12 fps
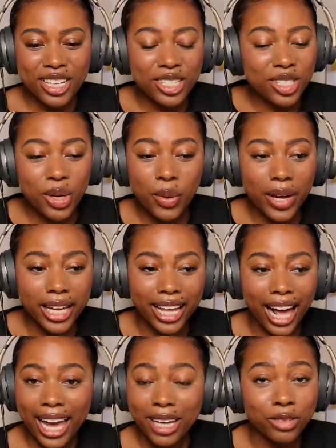saying, so
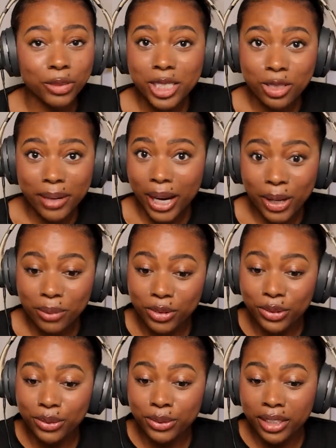what? I ain't reaching my arm
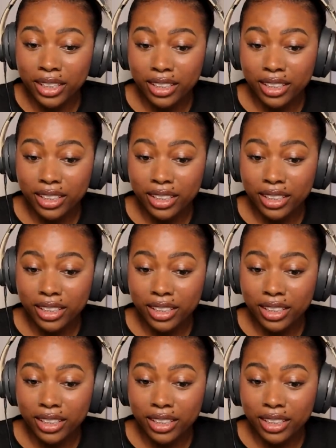through.